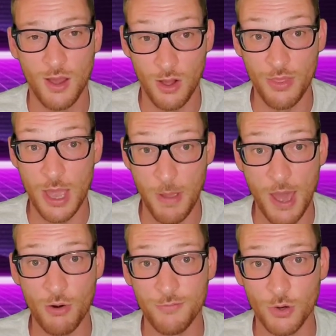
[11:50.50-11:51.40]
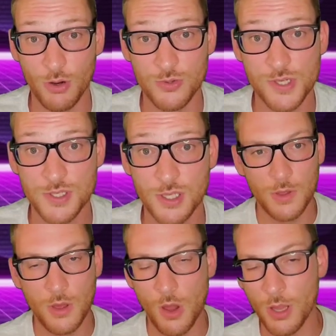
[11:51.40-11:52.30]
on that battery if you're interested.
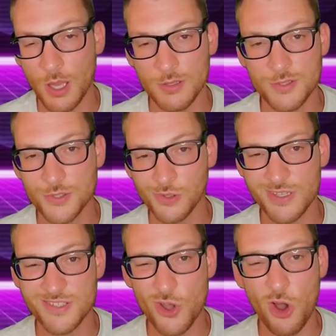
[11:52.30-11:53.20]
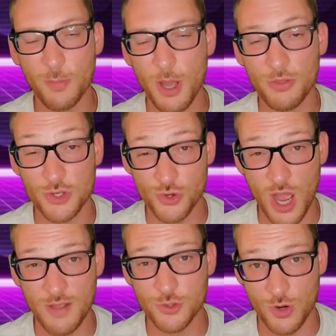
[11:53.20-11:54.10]
Okay, so let's talk about the
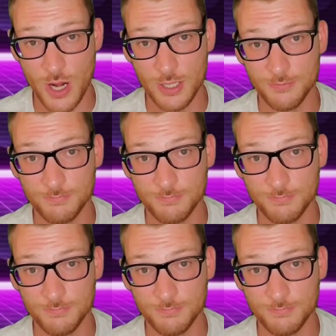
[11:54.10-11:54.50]
drivetrain.